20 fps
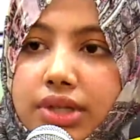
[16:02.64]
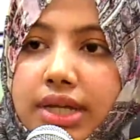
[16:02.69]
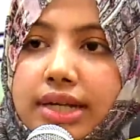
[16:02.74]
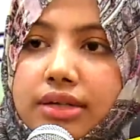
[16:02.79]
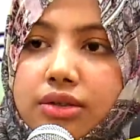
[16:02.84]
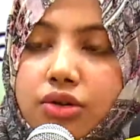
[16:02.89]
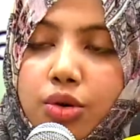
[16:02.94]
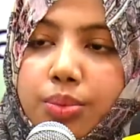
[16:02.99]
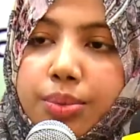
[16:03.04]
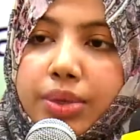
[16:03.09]

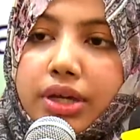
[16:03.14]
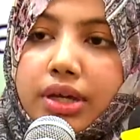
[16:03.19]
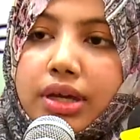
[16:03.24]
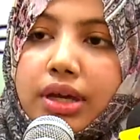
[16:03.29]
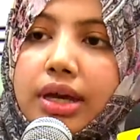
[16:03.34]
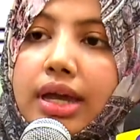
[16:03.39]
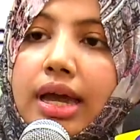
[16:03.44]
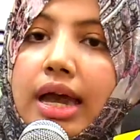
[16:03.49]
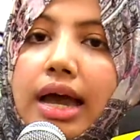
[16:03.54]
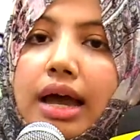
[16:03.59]
that topic,
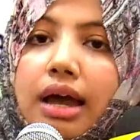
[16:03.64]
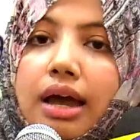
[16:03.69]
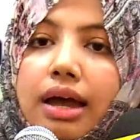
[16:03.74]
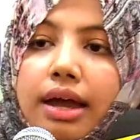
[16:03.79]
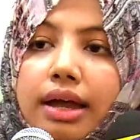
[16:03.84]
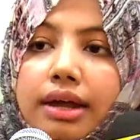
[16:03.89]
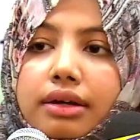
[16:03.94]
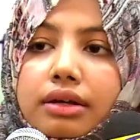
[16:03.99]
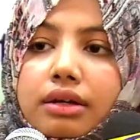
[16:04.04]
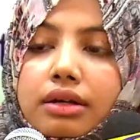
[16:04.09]

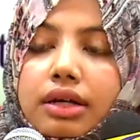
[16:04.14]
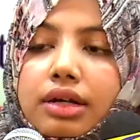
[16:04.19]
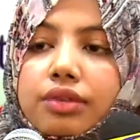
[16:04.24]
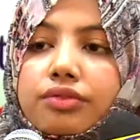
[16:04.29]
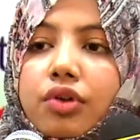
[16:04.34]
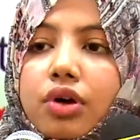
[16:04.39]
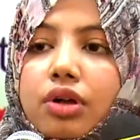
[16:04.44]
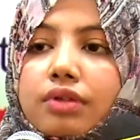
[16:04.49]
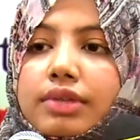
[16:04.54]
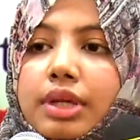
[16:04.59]
and
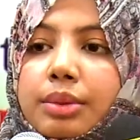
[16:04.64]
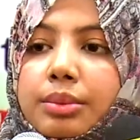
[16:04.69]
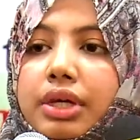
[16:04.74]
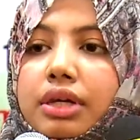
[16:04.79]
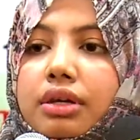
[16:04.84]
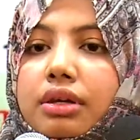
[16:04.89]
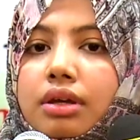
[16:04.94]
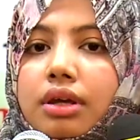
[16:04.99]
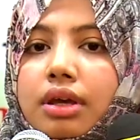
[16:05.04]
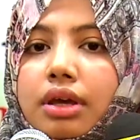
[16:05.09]
involve them
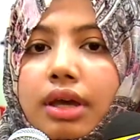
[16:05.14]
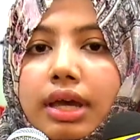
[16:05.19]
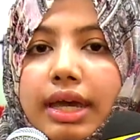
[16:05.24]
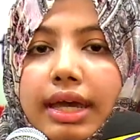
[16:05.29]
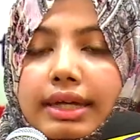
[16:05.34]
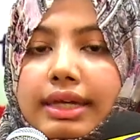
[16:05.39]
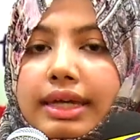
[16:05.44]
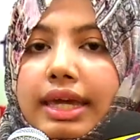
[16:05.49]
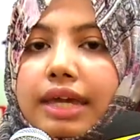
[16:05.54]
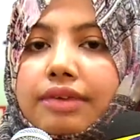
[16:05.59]
in
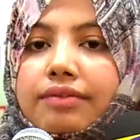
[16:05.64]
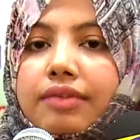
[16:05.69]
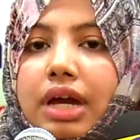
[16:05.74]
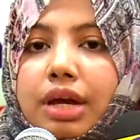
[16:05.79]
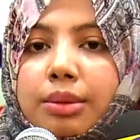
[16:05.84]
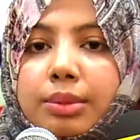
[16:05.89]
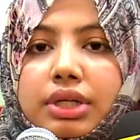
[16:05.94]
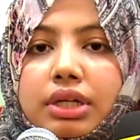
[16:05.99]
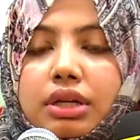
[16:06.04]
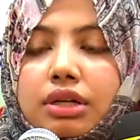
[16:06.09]
any
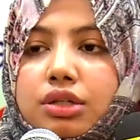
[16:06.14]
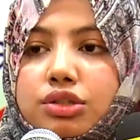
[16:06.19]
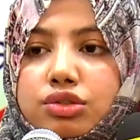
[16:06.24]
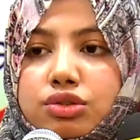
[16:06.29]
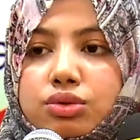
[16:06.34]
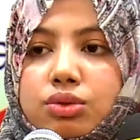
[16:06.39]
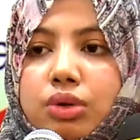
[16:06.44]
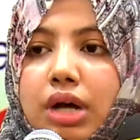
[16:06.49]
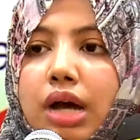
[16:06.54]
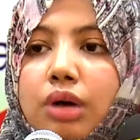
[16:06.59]
environmental
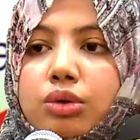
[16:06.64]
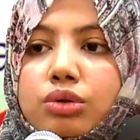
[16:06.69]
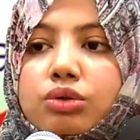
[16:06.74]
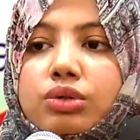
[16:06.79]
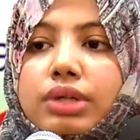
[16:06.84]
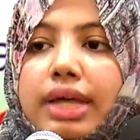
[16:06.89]
issue, how to